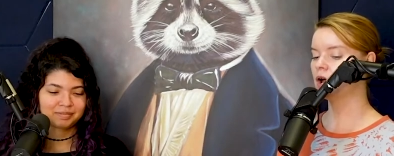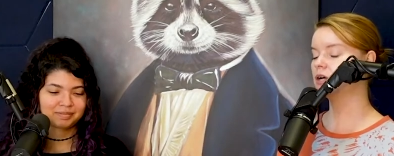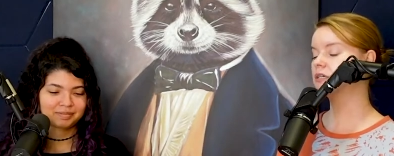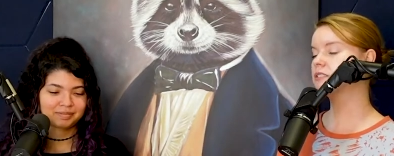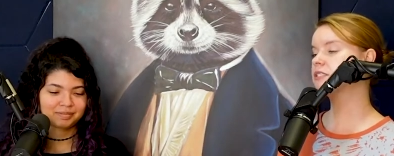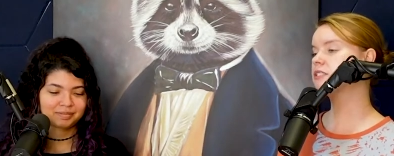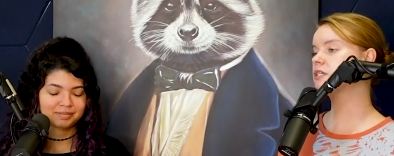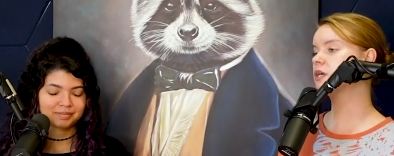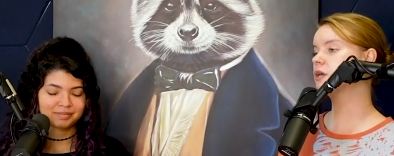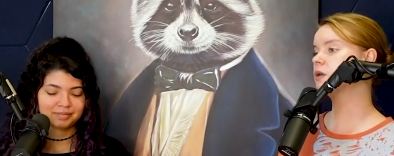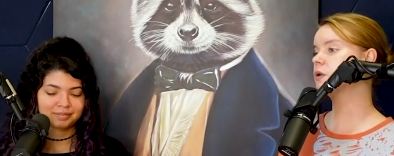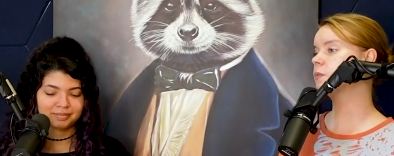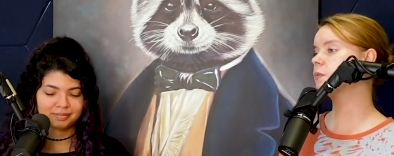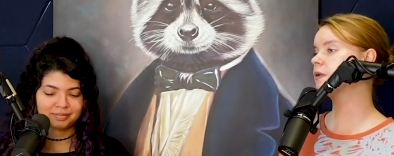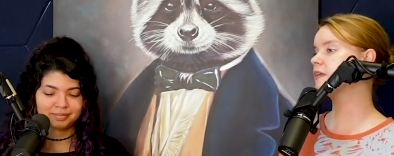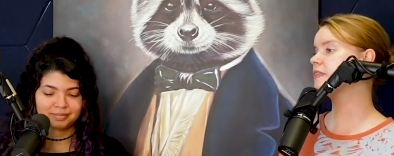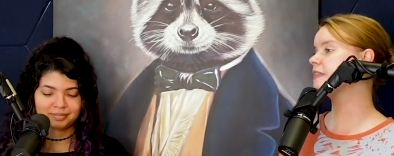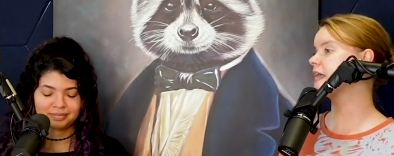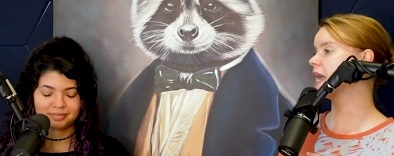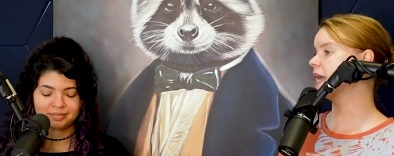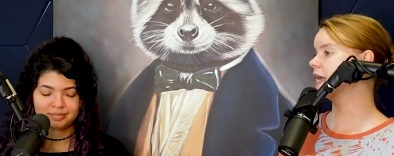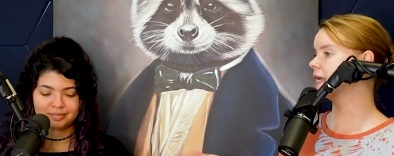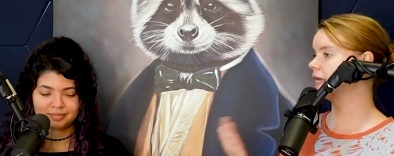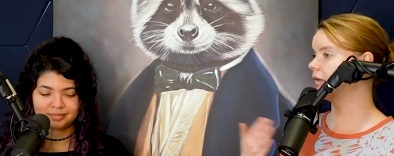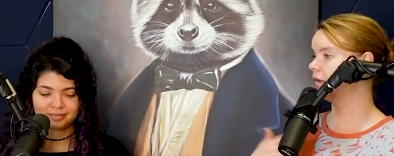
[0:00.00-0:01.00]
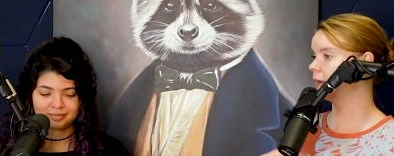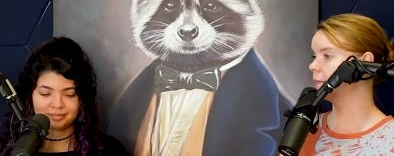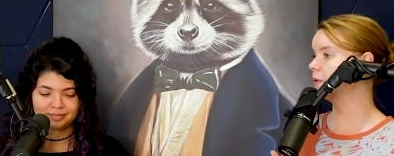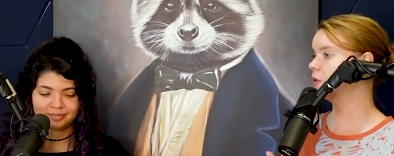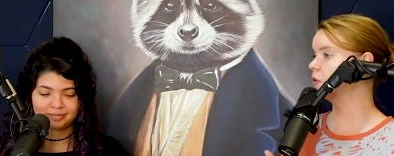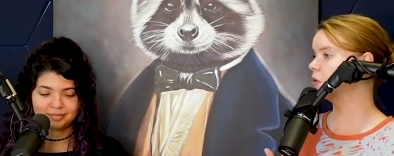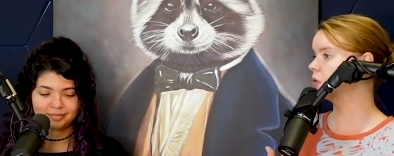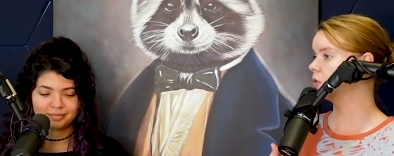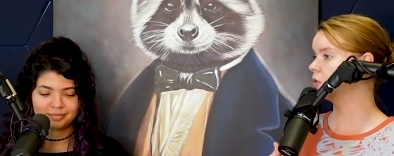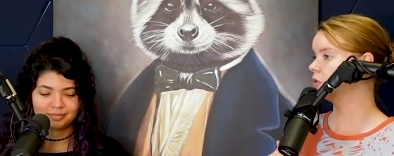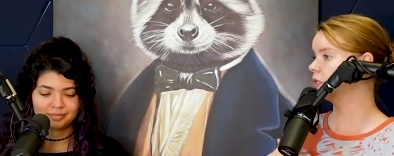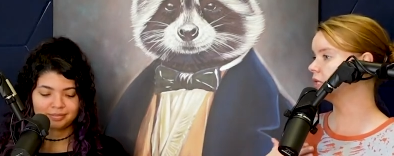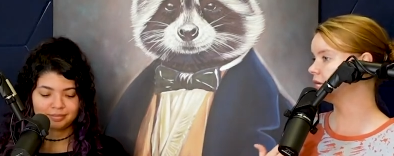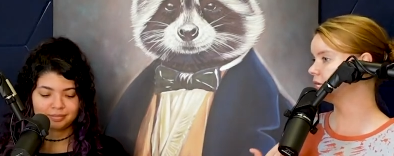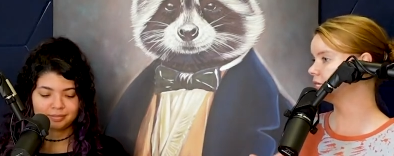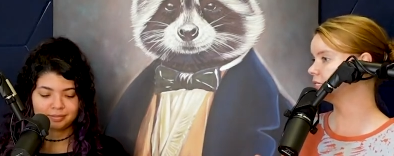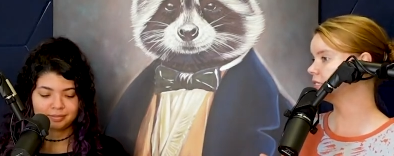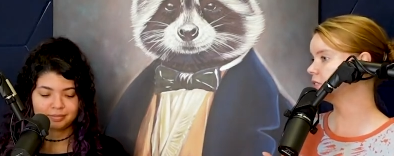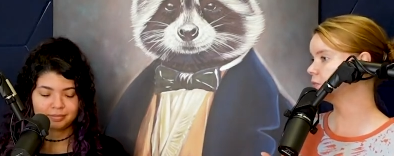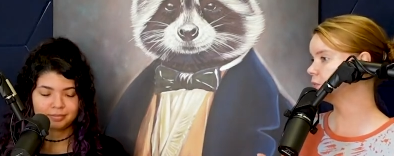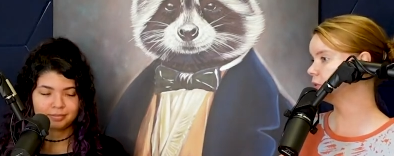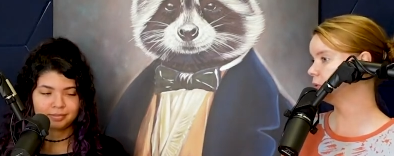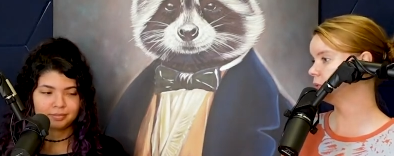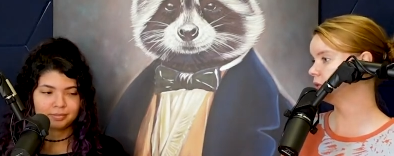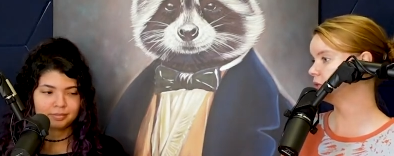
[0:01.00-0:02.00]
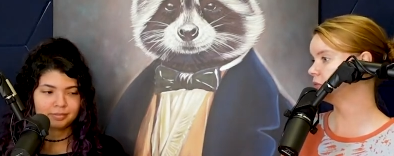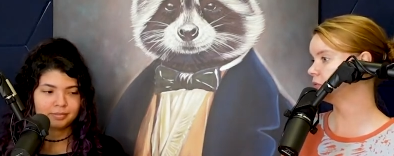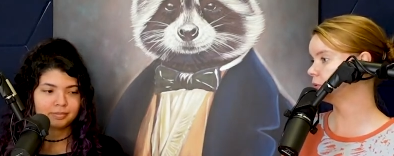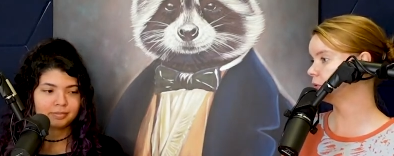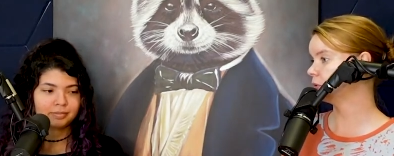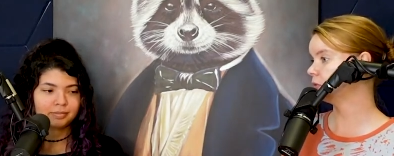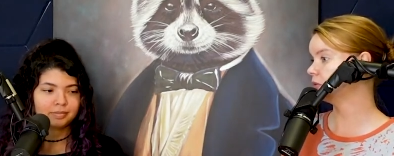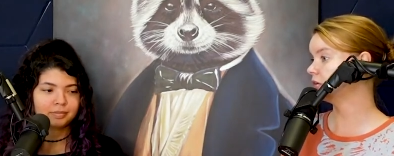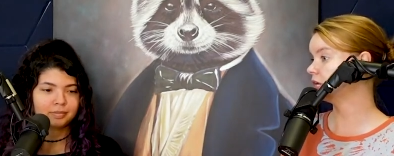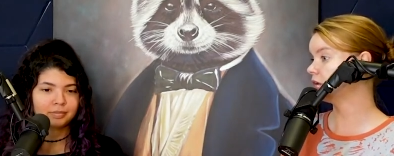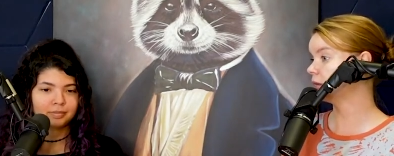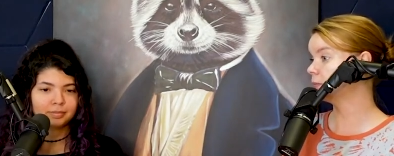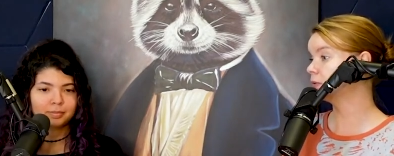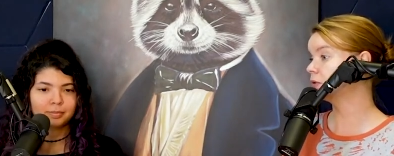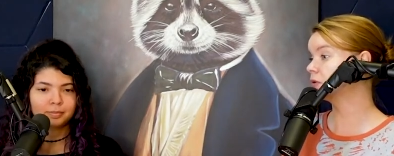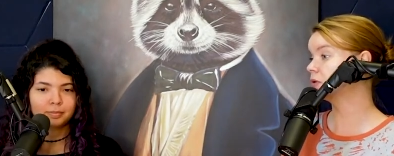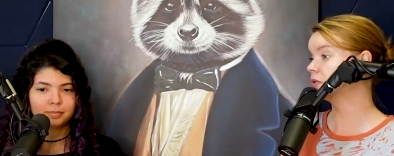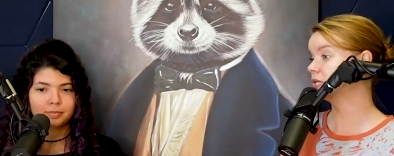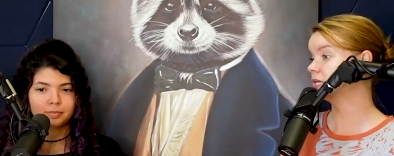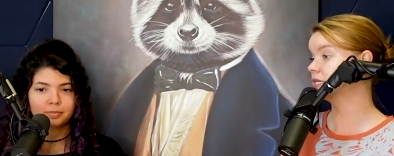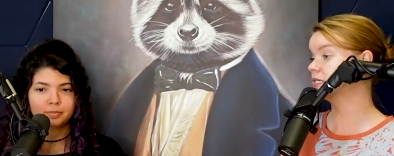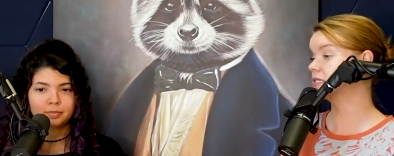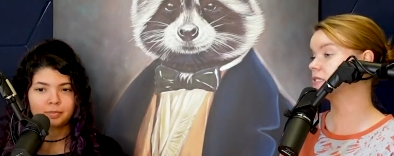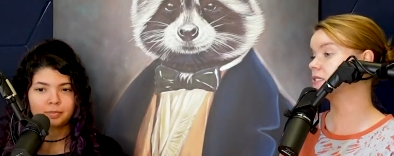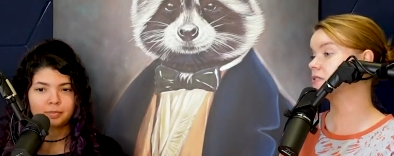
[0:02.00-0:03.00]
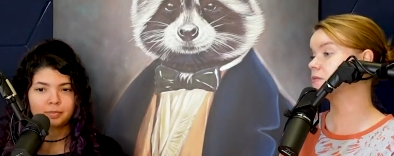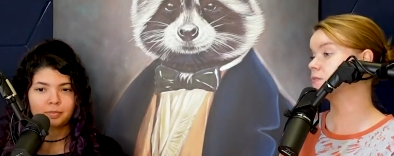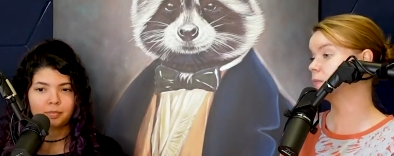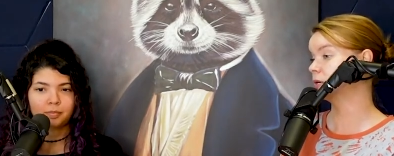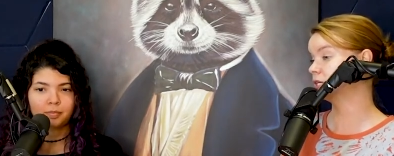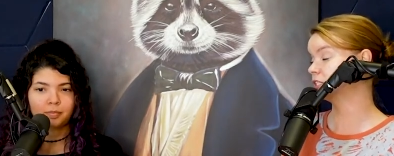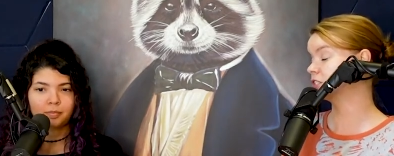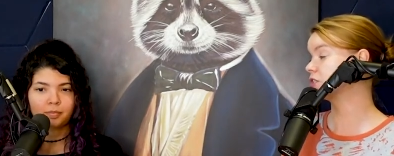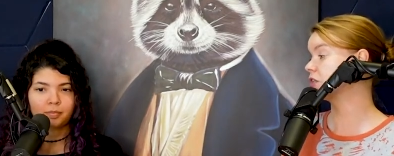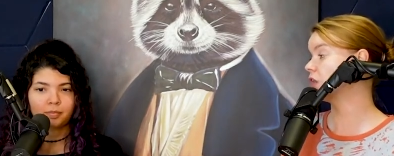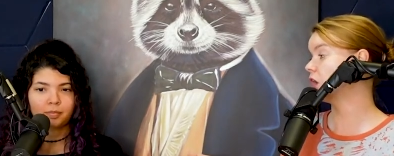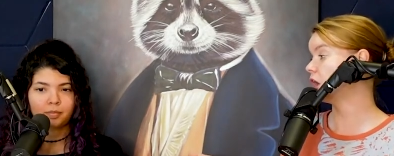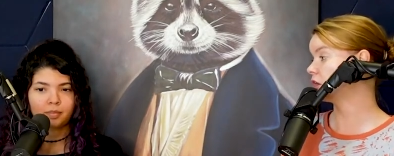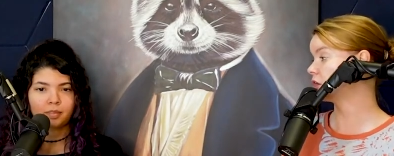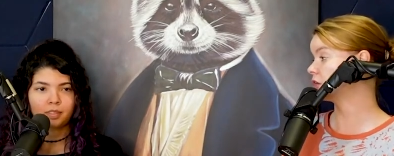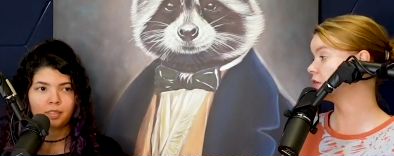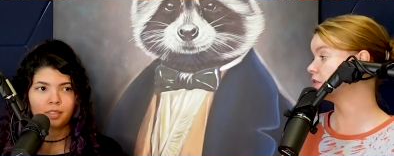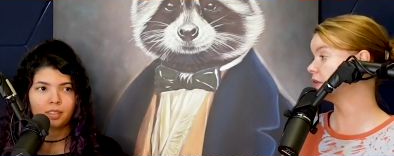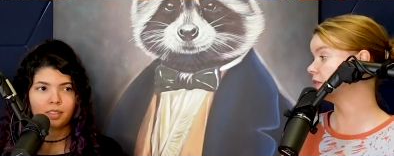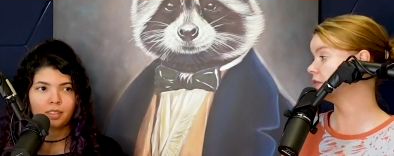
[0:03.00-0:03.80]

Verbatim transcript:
Speaker 1: also with that chemical list we went through, the chemical list is much longer